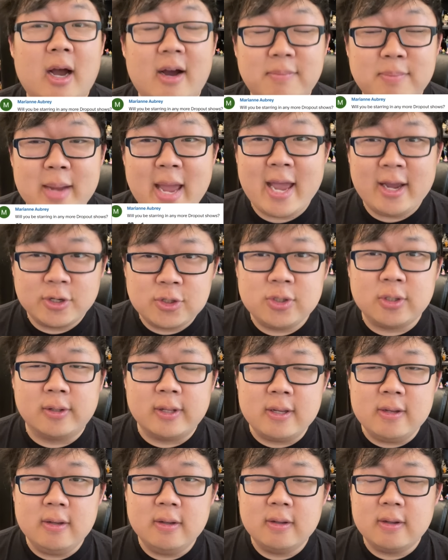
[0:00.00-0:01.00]
Um
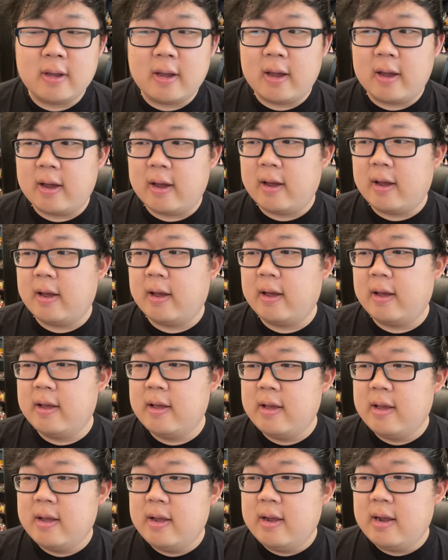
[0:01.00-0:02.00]
Actually. Uh,
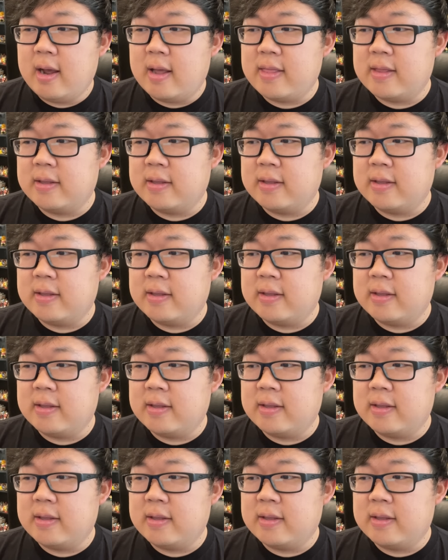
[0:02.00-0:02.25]
and